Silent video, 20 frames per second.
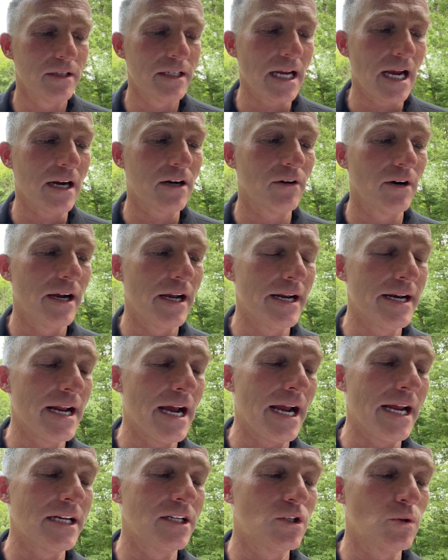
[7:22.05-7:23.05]
Zechariah
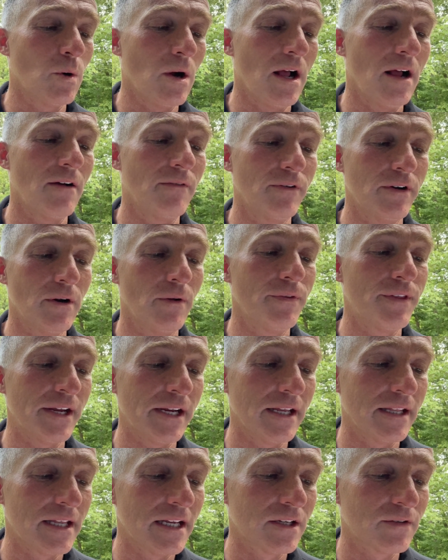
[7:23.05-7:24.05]
9:12. We don't
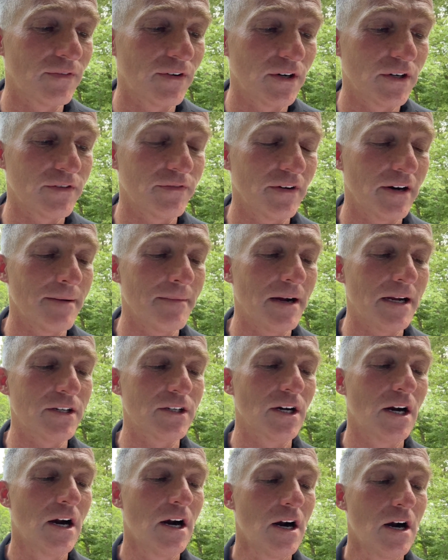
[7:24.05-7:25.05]
think of this verse very much.